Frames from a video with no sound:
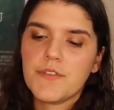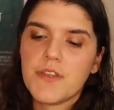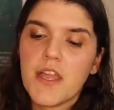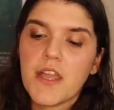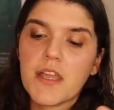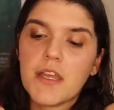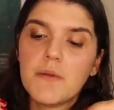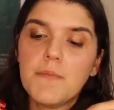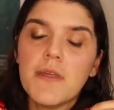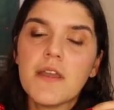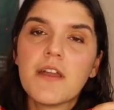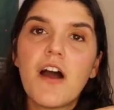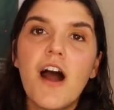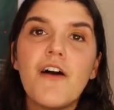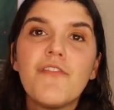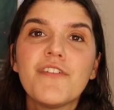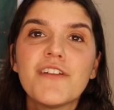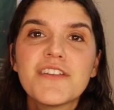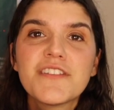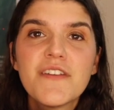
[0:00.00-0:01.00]
It could be
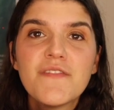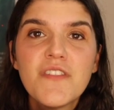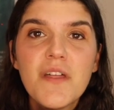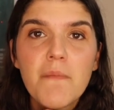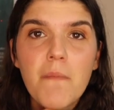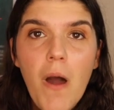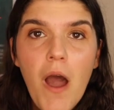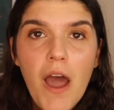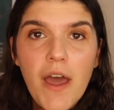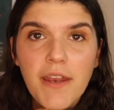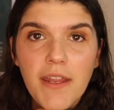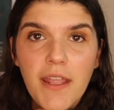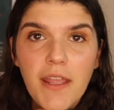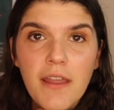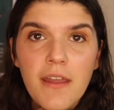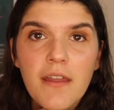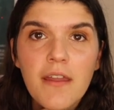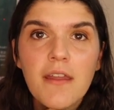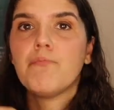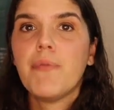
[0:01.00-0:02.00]
conflicts of the body,
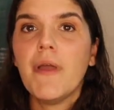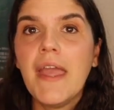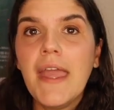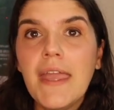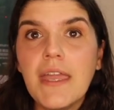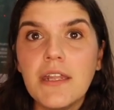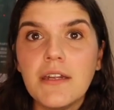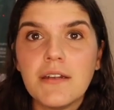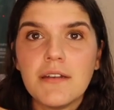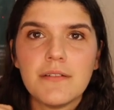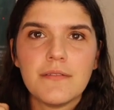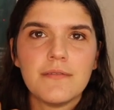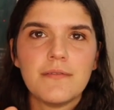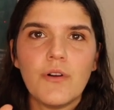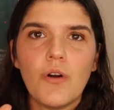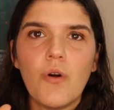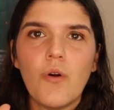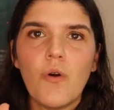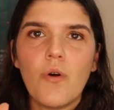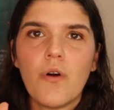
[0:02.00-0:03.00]
pain,
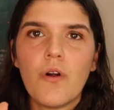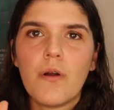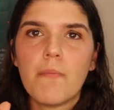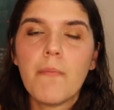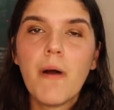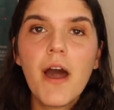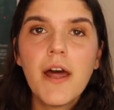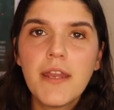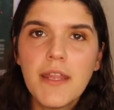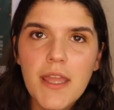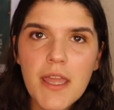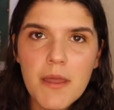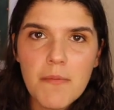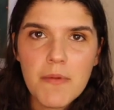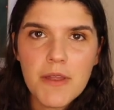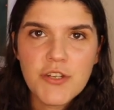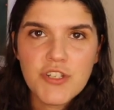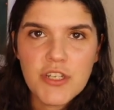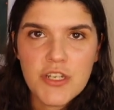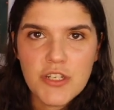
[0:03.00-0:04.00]
or body
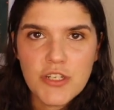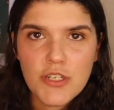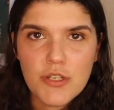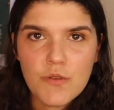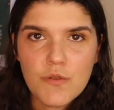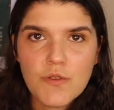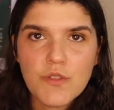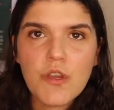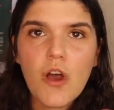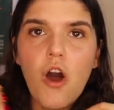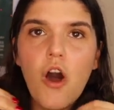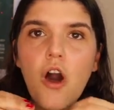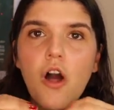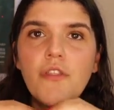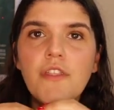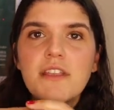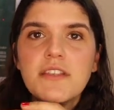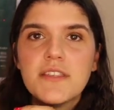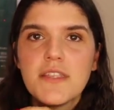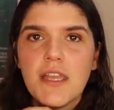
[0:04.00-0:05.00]
image issues. All
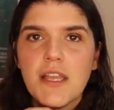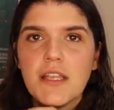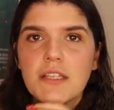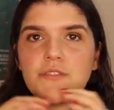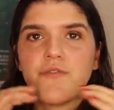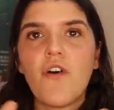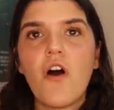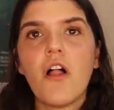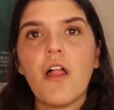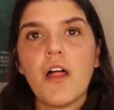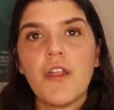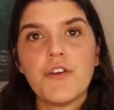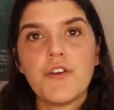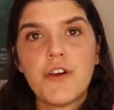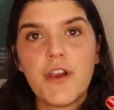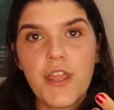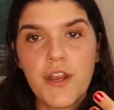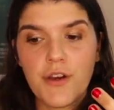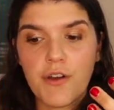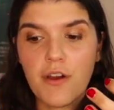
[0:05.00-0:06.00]
these things fall
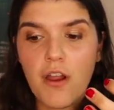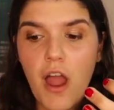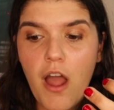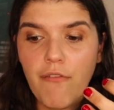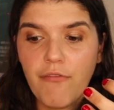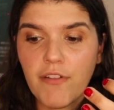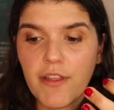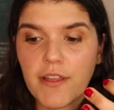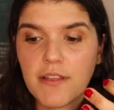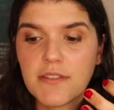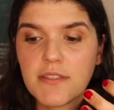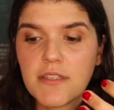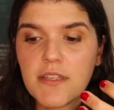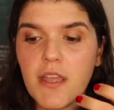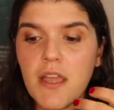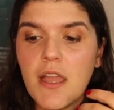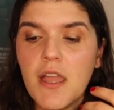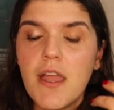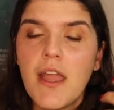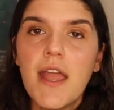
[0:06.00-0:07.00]
under inner conflicts.
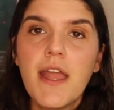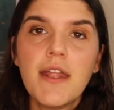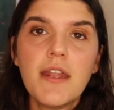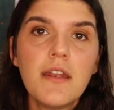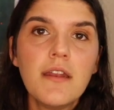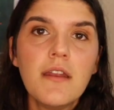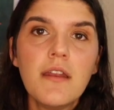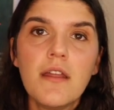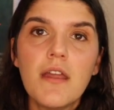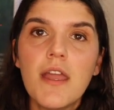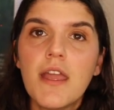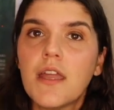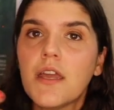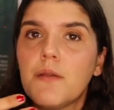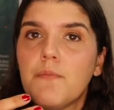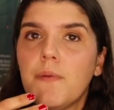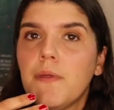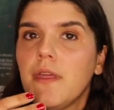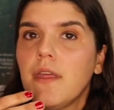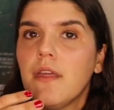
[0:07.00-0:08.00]
And it
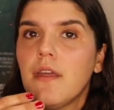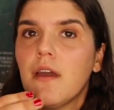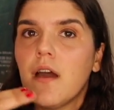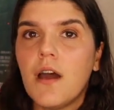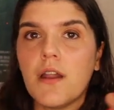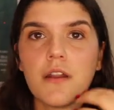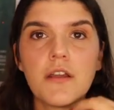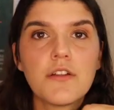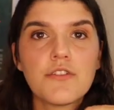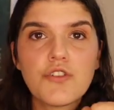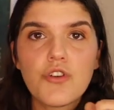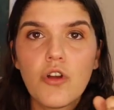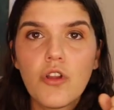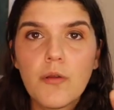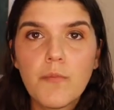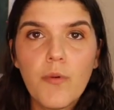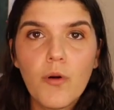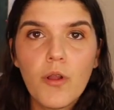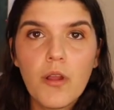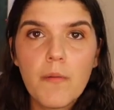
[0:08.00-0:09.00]
could be
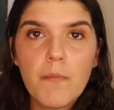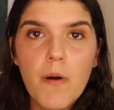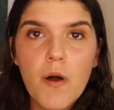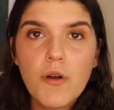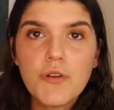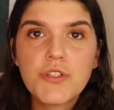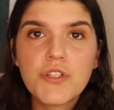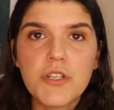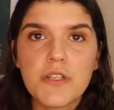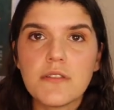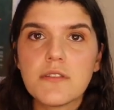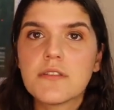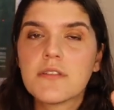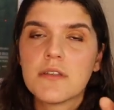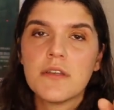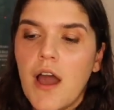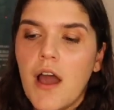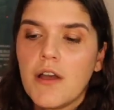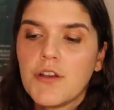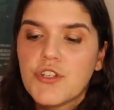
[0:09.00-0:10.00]
uncontrollable emotions.
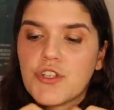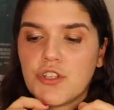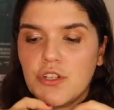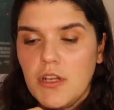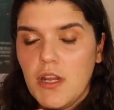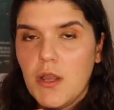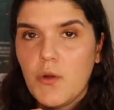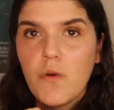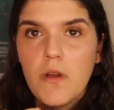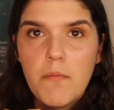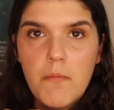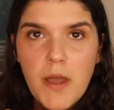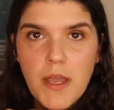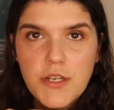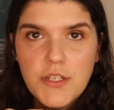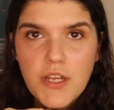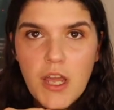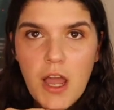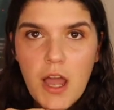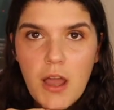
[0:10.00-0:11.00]
Should I quit my
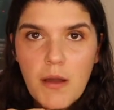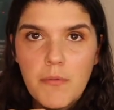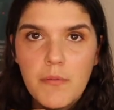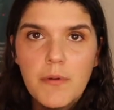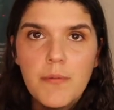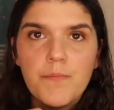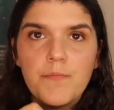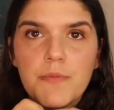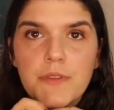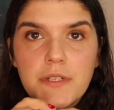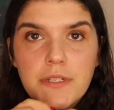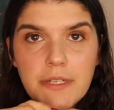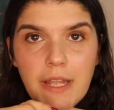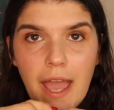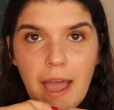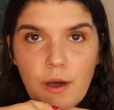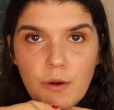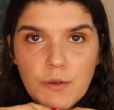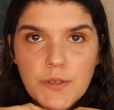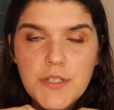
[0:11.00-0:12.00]
job?
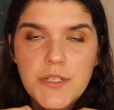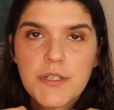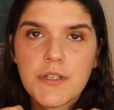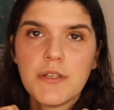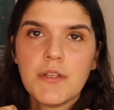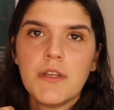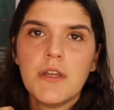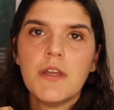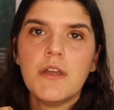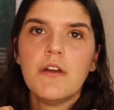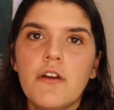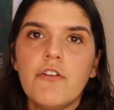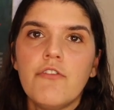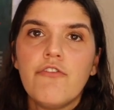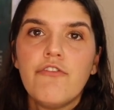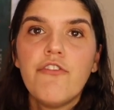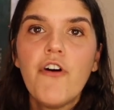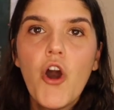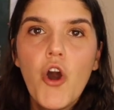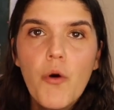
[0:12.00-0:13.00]
Doubt,
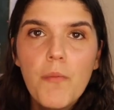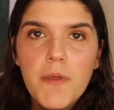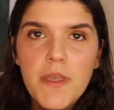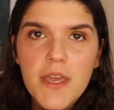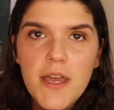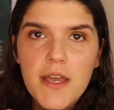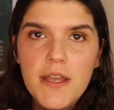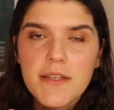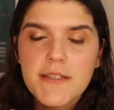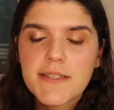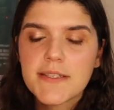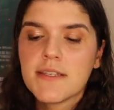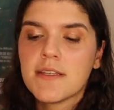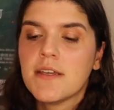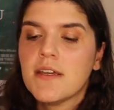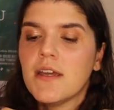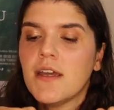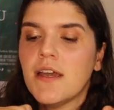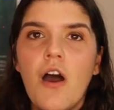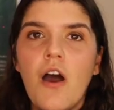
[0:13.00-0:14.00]
phobias.
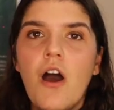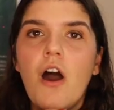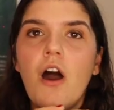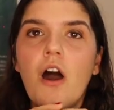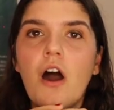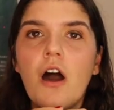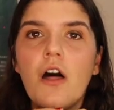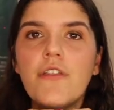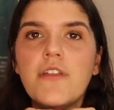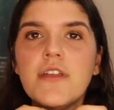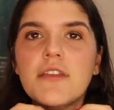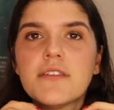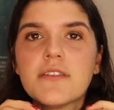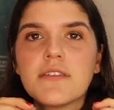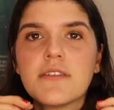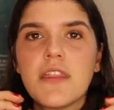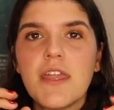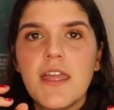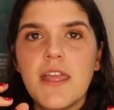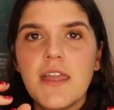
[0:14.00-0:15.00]
All
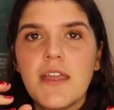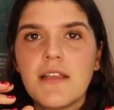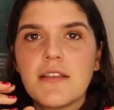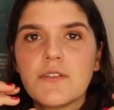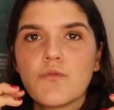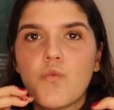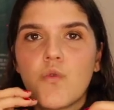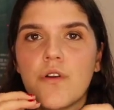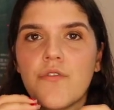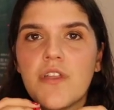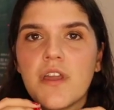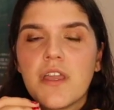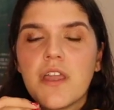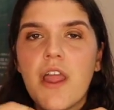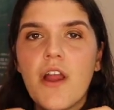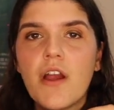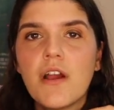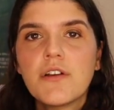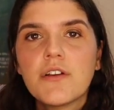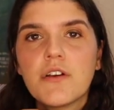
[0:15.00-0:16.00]
these things where the
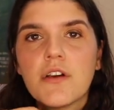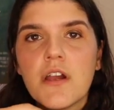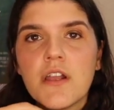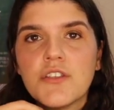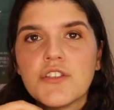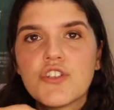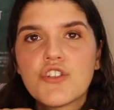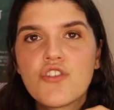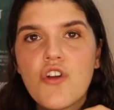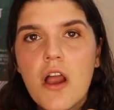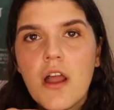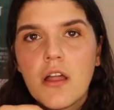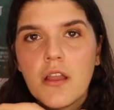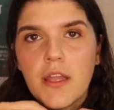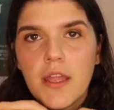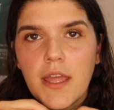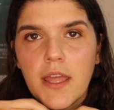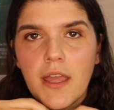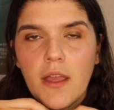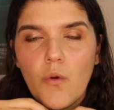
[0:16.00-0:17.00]
character is
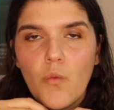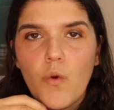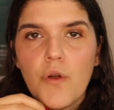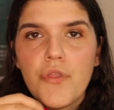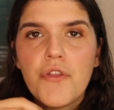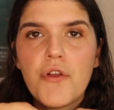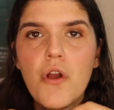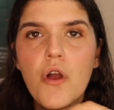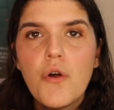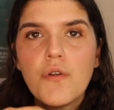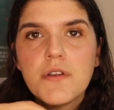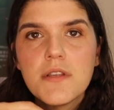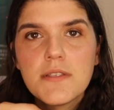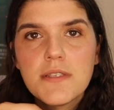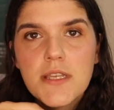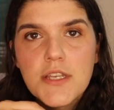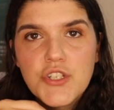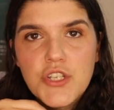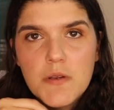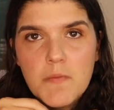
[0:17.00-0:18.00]
struggling with their own
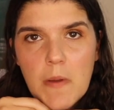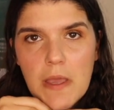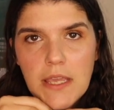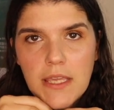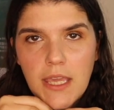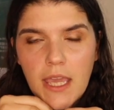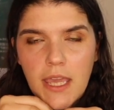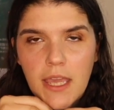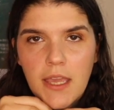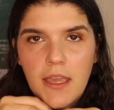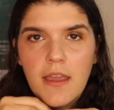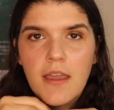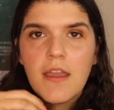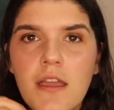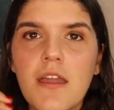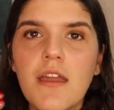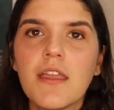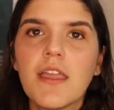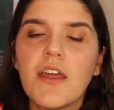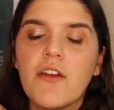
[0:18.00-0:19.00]
decision making
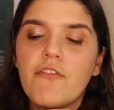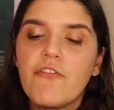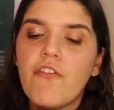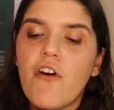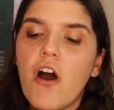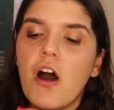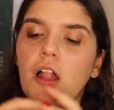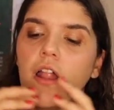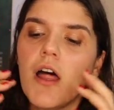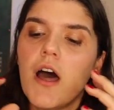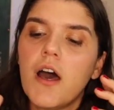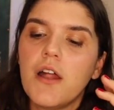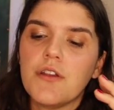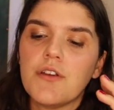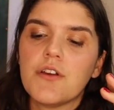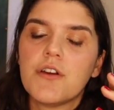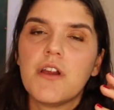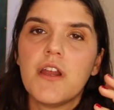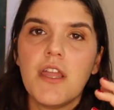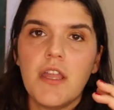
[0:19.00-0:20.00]
can fall
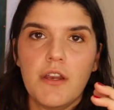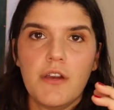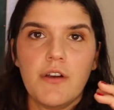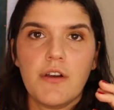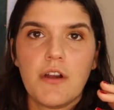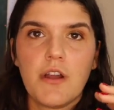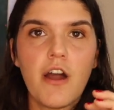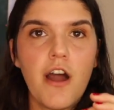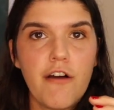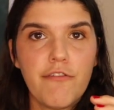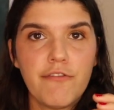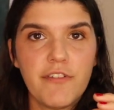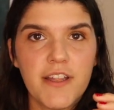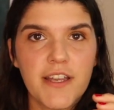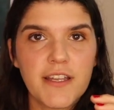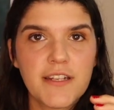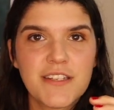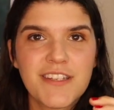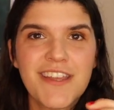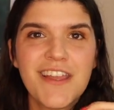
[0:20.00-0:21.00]
under inner
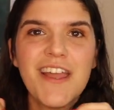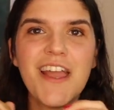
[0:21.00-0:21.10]
conflict.